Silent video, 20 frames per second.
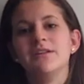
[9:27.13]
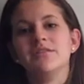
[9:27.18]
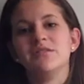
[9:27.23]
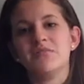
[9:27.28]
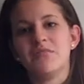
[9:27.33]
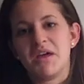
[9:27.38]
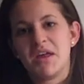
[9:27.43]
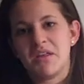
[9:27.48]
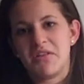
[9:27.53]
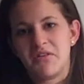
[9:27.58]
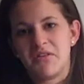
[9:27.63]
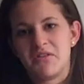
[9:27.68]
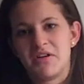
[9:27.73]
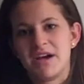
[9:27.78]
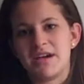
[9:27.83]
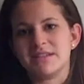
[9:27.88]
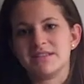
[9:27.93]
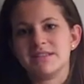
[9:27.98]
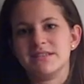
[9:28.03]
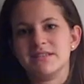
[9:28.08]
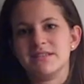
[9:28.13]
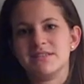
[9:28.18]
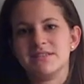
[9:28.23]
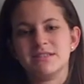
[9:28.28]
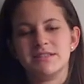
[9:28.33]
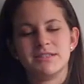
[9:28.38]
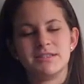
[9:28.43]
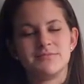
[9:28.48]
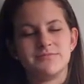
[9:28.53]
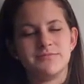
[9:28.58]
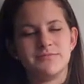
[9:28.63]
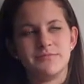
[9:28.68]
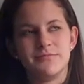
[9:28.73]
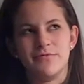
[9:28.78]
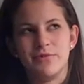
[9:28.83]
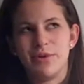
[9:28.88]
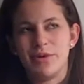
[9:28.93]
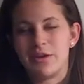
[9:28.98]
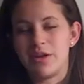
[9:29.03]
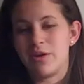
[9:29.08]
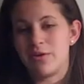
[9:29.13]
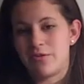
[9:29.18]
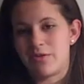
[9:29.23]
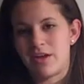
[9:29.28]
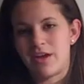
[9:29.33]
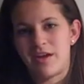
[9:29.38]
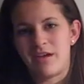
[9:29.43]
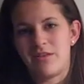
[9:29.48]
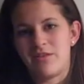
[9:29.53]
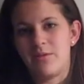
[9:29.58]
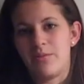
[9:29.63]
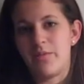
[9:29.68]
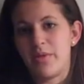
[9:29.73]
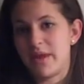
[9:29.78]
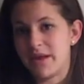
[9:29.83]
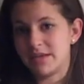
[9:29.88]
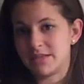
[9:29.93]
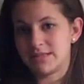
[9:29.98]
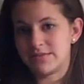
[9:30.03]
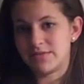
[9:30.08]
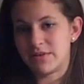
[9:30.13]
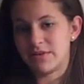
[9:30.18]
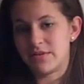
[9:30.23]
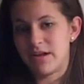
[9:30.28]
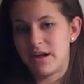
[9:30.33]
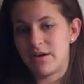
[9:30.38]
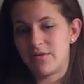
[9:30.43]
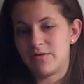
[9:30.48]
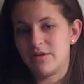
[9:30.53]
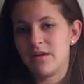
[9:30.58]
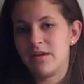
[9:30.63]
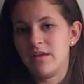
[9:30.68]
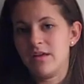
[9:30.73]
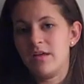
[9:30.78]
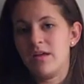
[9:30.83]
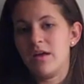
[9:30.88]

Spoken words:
The regular classes really only had the blanks filled out.